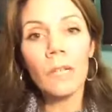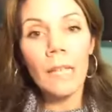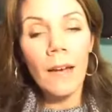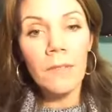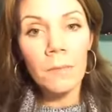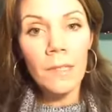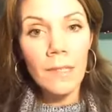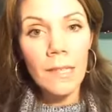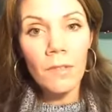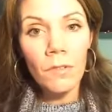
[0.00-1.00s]
to have some
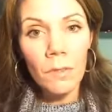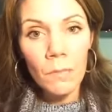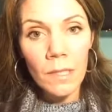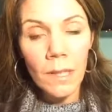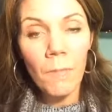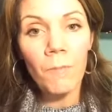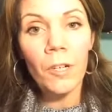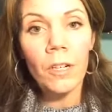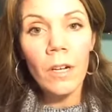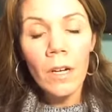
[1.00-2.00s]
disease or some
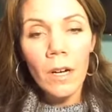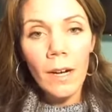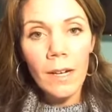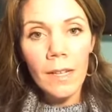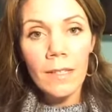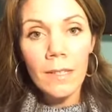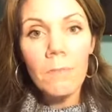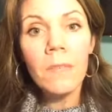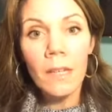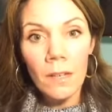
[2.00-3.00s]
discomfort,
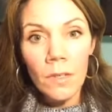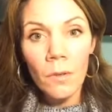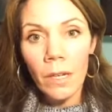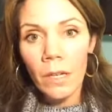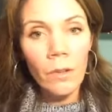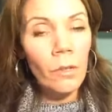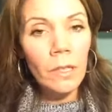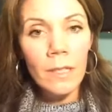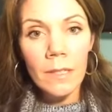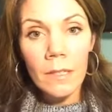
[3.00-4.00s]
something else going on, or at
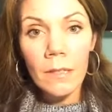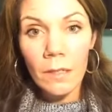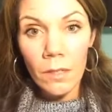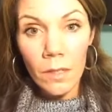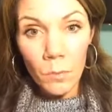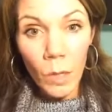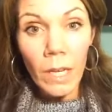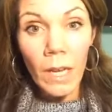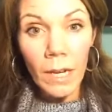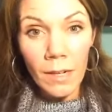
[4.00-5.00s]
least, you know, some weight
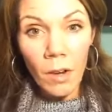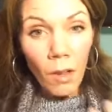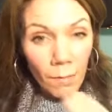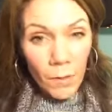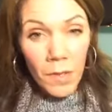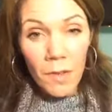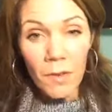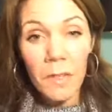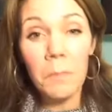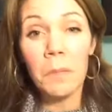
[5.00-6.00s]
gain and all of those other
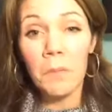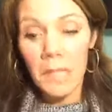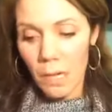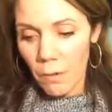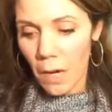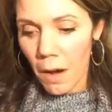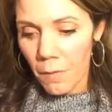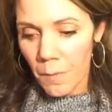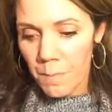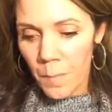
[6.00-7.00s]
symptoms that I read off.
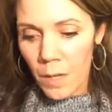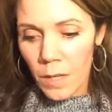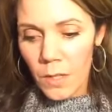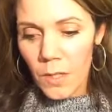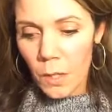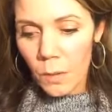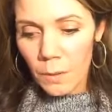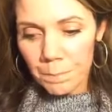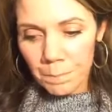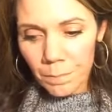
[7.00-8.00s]
So
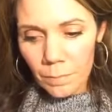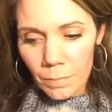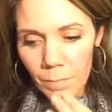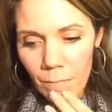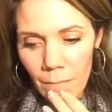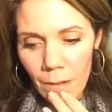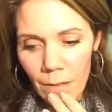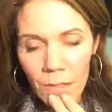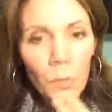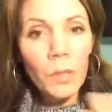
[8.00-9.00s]

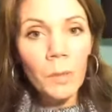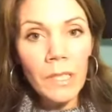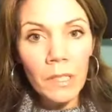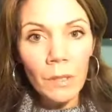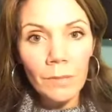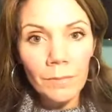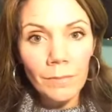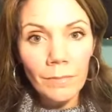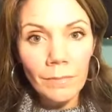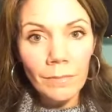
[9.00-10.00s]
what do we do?
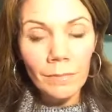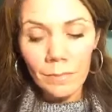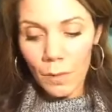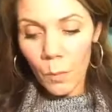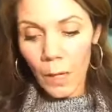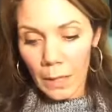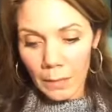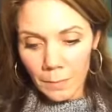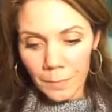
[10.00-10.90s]
Well,